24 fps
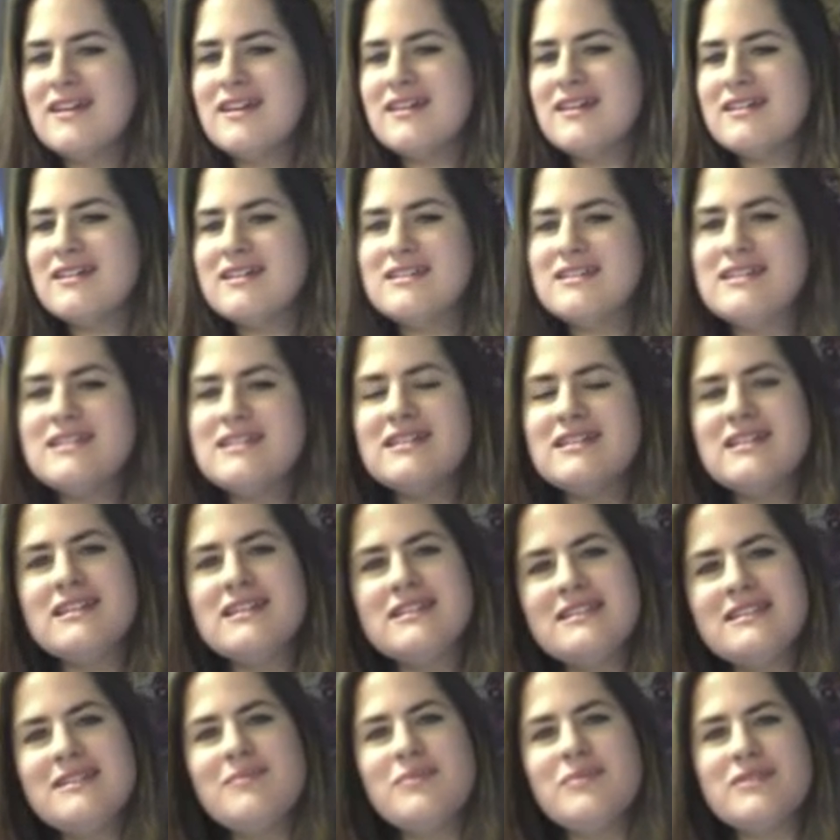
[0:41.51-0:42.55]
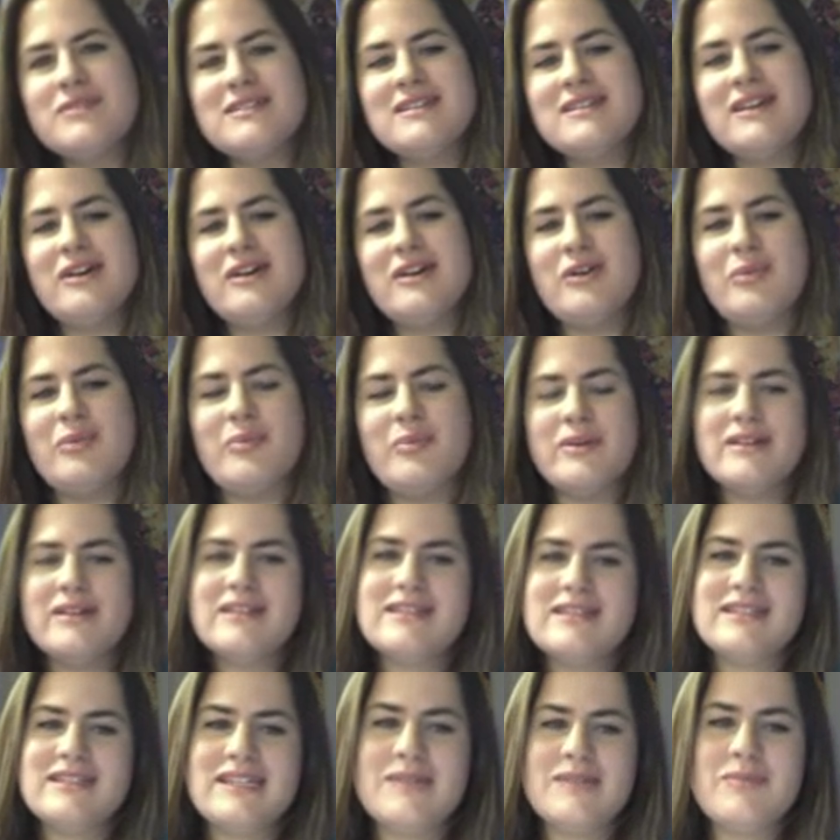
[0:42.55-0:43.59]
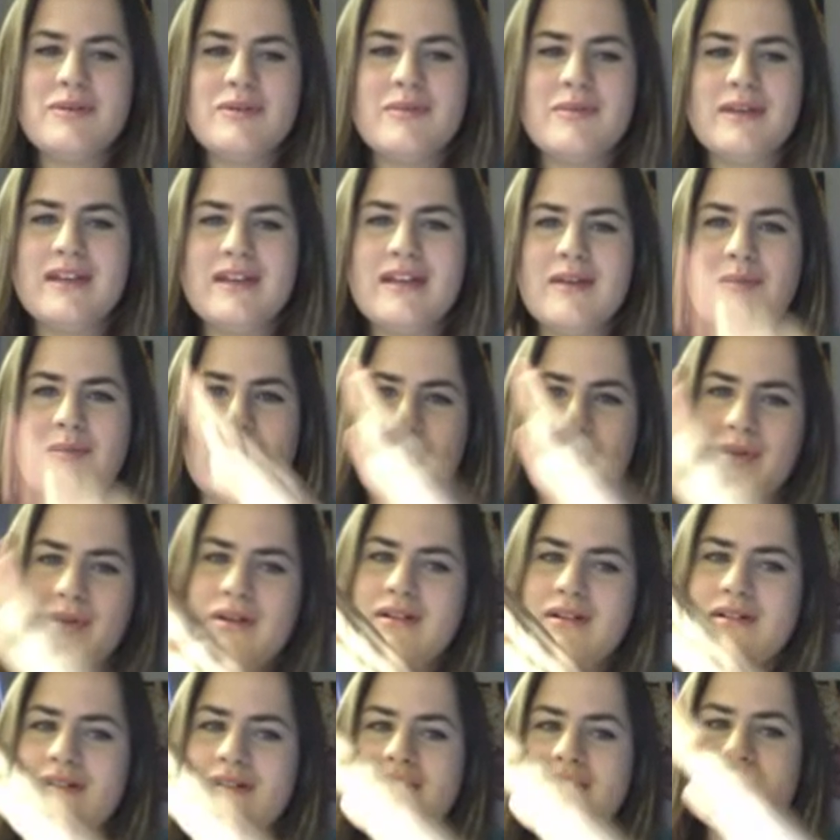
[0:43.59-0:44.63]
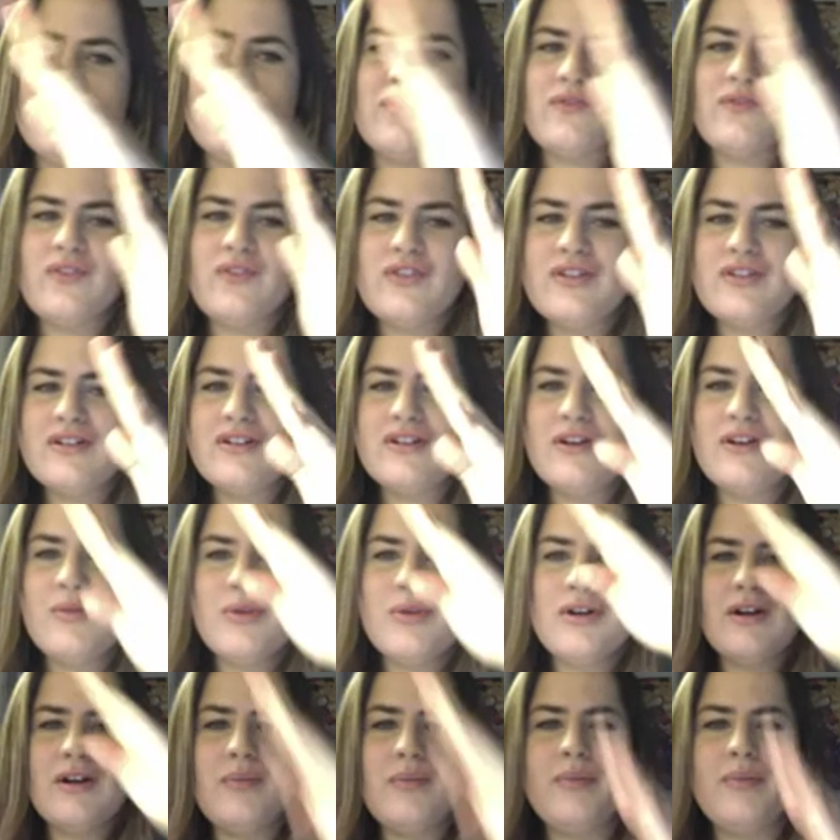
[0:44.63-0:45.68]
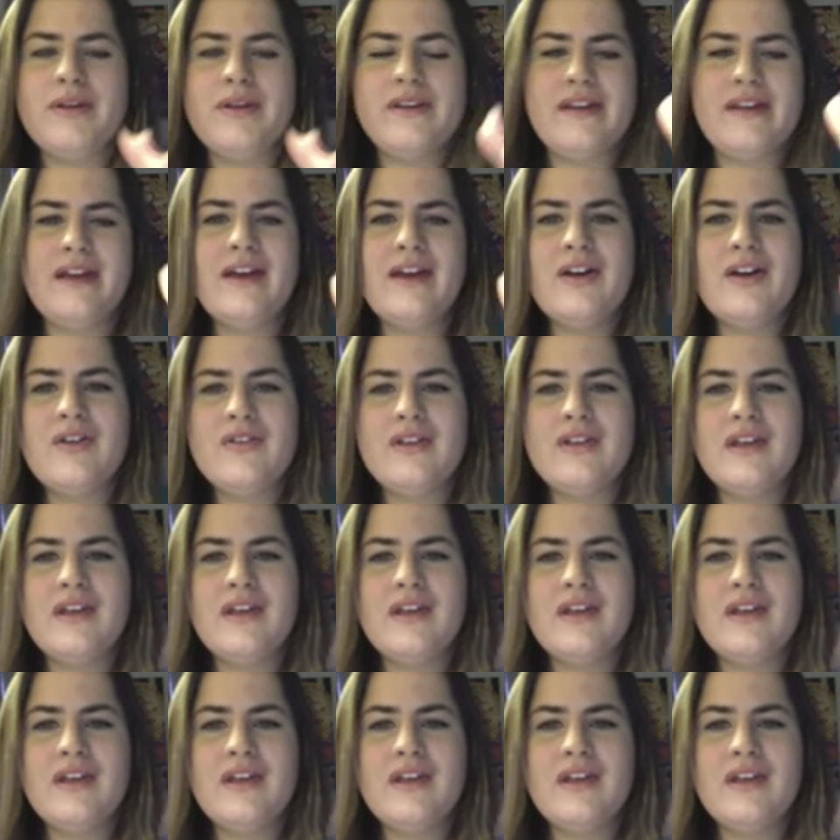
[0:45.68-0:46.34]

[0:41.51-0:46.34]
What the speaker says: Because it's on a steeper slope. Steeper meaning more vertical, more up and down,